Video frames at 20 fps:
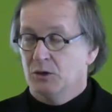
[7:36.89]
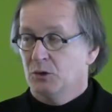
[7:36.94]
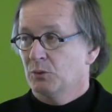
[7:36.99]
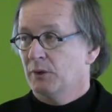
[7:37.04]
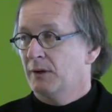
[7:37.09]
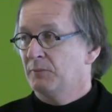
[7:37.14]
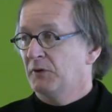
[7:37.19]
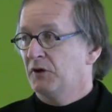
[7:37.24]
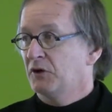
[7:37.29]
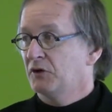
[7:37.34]

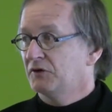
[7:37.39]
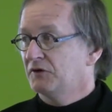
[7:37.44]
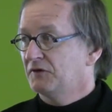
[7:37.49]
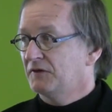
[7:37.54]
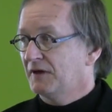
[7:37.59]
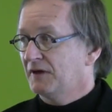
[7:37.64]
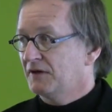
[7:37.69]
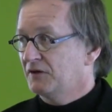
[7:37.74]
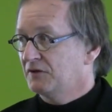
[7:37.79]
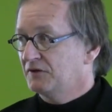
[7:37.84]
Well, I'm here to
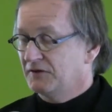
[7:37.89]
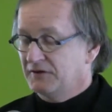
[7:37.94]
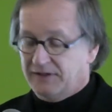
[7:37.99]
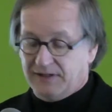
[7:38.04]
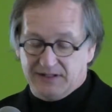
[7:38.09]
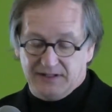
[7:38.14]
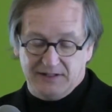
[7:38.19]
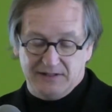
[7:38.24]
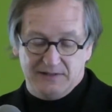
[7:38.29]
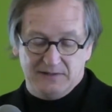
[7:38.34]
tell you
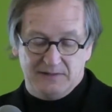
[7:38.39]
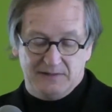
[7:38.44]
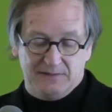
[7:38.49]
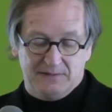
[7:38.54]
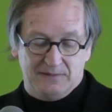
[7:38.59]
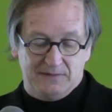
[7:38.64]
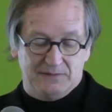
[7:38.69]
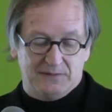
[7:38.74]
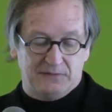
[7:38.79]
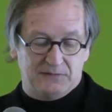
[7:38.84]

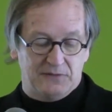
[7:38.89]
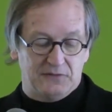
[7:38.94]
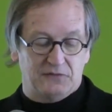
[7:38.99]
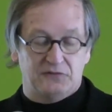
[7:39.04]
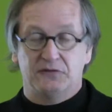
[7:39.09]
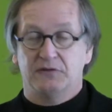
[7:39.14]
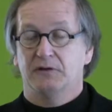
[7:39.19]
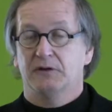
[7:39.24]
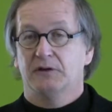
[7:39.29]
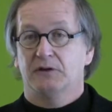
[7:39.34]
today that
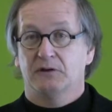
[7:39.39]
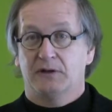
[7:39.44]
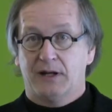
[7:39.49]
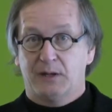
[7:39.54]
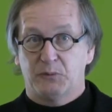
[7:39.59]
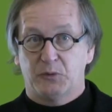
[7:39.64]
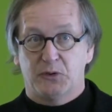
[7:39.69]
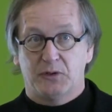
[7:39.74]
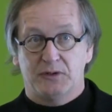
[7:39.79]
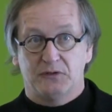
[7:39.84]
this
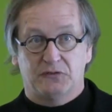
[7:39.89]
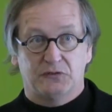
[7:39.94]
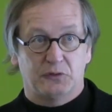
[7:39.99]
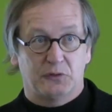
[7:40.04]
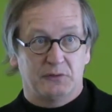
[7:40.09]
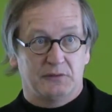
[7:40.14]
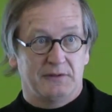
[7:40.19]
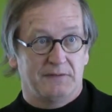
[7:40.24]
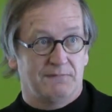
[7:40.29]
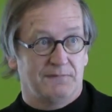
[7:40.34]
library
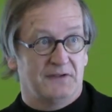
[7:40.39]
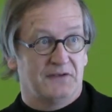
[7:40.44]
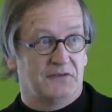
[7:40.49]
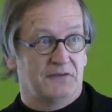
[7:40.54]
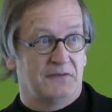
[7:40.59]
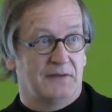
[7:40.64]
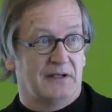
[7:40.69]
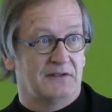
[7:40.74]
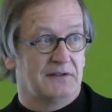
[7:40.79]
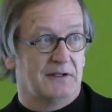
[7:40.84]
certainly
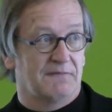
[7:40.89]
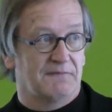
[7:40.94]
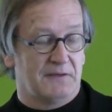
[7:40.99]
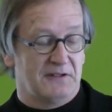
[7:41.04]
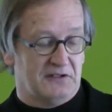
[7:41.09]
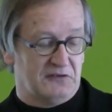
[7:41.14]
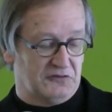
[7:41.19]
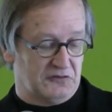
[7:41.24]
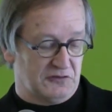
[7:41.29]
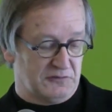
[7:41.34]
fits that
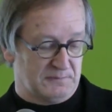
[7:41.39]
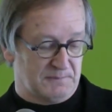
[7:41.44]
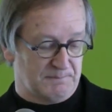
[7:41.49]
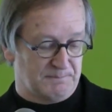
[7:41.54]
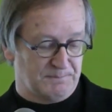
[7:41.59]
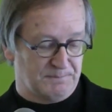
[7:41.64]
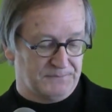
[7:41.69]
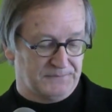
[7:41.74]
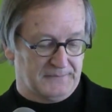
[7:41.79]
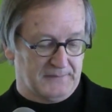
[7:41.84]

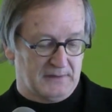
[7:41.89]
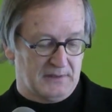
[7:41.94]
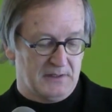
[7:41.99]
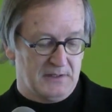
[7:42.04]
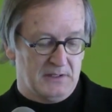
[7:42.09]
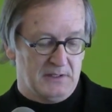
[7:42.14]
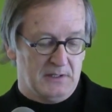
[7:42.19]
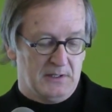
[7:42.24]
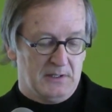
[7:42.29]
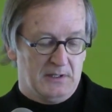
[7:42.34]
definition.
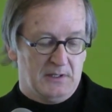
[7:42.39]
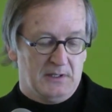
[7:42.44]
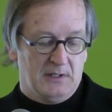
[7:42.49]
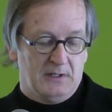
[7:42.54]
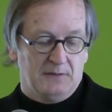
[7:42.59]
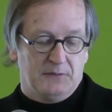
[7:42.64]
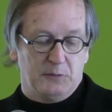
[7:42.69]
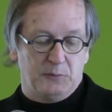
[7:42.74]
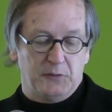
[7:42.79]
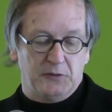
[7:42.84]

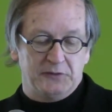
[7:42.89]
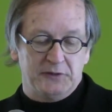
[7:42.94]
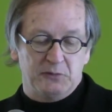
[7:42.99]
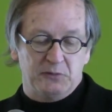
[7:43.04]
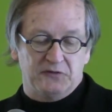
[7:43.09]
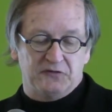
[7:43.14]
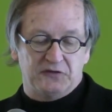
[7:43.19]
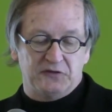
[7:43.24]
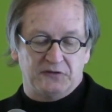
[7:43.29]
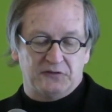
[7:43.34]
The building
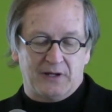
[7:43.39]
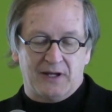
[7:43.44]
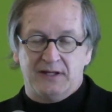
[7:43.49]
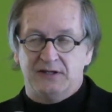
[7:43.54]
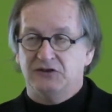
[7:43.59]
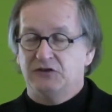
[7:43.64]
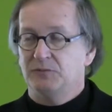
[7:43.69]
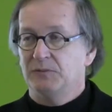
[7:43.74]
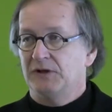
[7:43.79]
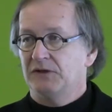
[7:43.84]
was
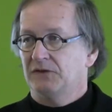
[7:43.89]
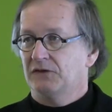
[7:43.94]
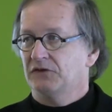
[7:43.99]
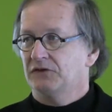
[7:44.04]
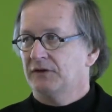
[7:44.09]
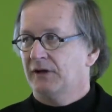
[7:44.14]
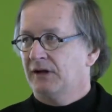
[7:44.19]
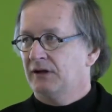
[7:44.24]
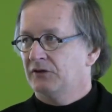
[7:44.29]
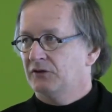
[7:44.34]
designed to meet the
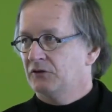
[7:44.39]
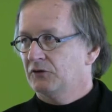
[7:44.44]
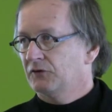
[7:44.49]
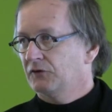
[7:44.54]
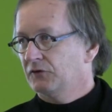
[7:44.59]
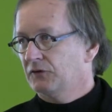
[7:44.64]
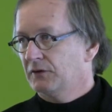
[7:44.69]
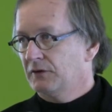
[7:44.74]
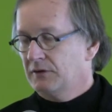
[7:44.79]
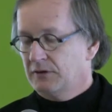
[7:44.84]

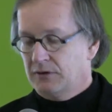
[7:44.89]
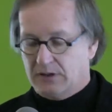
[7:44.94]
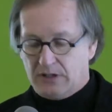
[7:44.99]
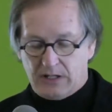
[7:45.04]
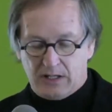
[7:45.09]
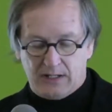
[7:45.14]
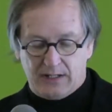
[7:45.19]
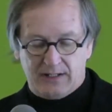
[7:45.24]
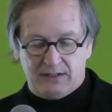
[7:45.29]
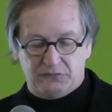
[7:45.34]
standards
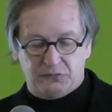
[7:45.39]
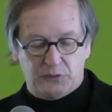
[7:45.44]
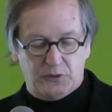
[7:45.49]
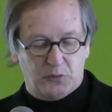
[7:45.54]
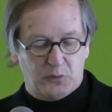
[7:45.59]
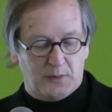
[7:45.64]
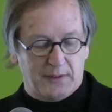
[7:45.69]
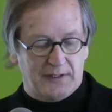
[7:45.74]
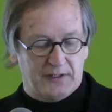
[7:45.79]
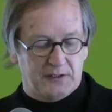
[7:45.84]
as
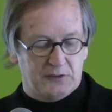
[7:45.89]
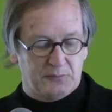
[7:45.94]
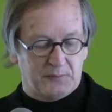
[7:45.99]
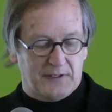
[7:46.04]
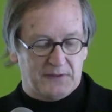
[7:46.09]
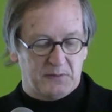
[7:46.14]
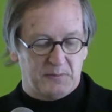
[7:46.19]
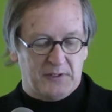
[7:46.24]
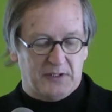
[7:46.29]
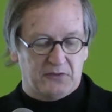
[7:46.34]
required
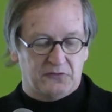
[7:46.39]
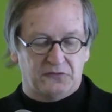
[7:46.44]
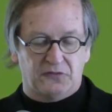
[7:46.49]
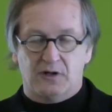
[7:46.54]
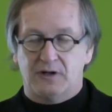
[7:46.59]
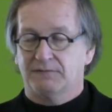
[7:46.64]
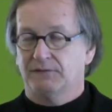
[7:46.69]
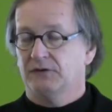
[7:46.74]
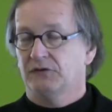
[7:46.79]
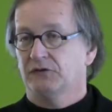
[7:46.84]
by the Mayor's
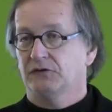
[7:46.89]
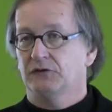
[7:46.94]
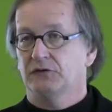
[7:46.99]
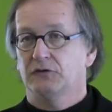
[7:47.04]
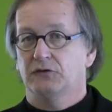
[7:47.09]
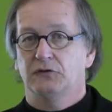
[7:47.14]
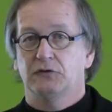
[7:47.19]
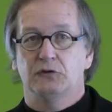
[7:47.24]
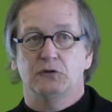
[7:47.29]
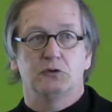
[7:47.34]

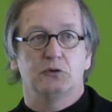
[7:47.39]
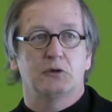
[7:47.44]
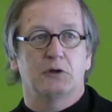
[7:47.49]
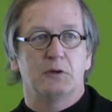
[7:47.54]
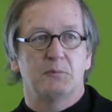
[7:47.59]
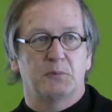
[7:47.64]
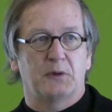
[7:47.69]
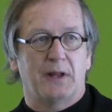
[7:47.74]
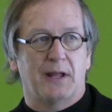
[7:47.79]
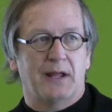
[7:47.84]
Office to
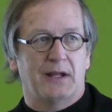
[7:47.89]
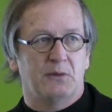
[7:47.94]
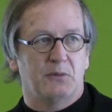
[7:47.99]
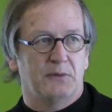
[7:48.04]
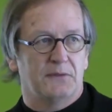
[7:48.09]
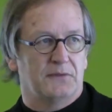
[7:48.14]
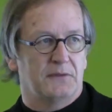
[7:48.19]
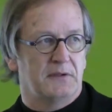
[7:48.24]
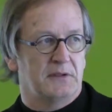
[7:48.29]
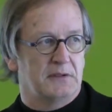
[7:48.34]
comply
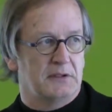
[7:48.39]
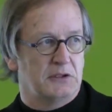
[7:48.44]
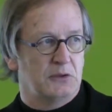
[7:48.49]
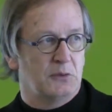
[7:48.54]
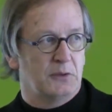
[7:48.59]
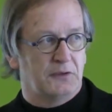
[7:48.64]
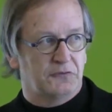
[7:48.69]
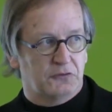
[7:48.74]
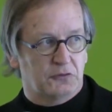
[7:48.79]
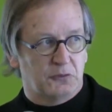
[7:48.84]
with the
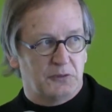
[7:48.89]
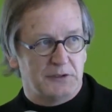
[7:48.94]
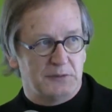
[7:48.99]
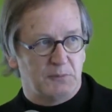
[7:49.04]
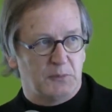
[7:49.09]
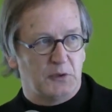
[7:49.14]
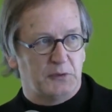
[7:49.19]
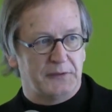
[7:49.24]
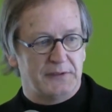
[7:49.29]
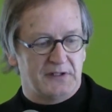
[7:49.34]
U.S.
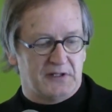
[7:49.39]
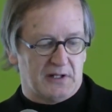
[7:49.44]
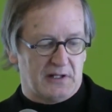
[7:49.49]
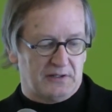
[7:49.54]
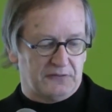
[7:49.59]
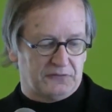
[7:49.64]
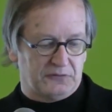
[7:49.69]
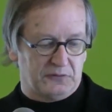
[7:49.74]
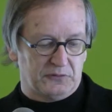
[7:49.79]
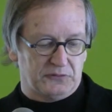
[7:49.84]
Green Building
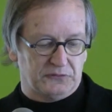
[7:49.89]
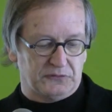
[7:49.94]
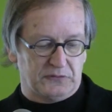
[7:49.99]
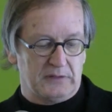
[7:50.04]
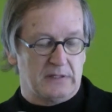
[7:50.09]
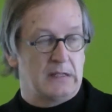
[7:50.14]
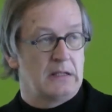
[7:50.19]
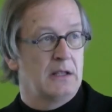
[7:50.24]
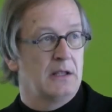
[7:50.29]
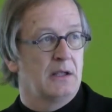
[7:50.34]

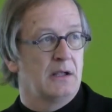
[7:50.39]
Council's